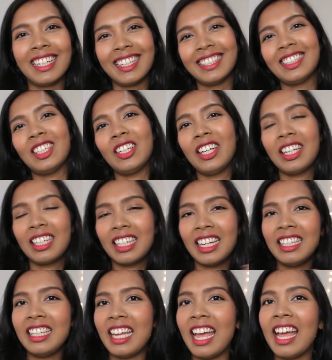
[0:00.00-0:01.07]
sorry,
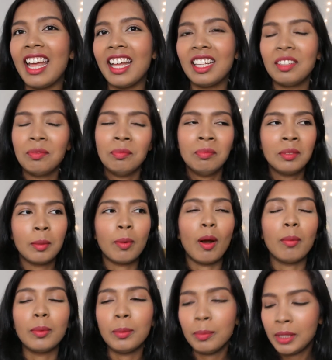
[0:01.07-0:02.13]
curly hair
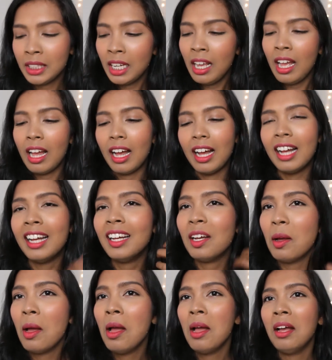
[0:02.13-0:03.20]
problems.
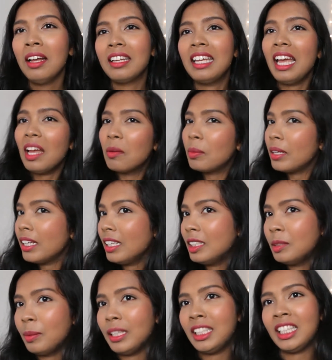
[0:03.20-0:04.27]
Yeah, but
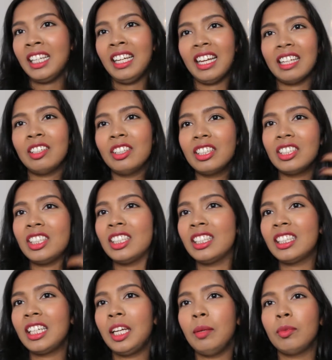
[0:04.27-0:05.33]
it's basically I could
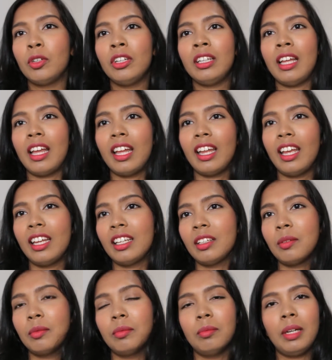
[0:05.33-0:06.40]
just keep doing that and
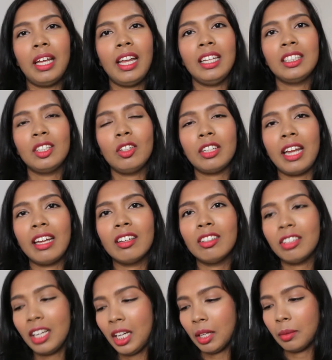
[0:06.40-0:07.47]
my hair is not
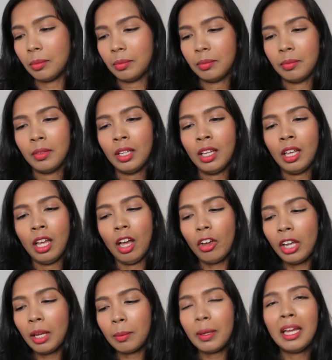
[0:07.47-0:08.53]
tangled up.
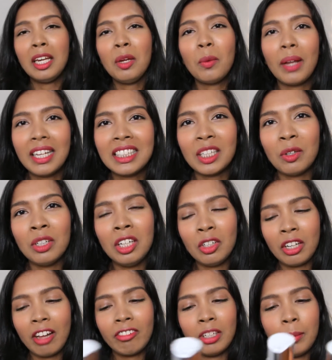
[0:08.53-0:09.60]
Okay, but anyways, I want to
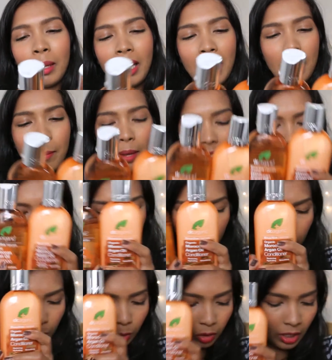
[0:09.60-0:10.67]
look after my hair better.
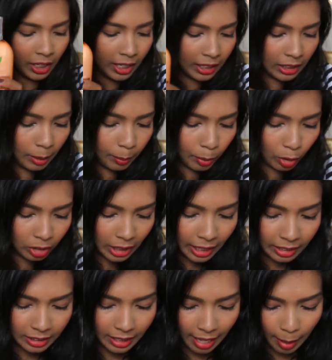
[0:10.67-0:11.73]
So here are some
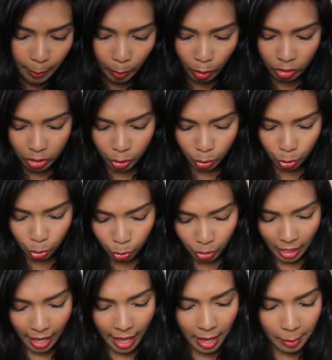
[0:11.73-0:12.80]
products that I bought to do
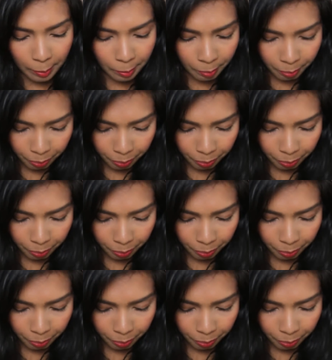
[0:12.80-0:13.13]
that.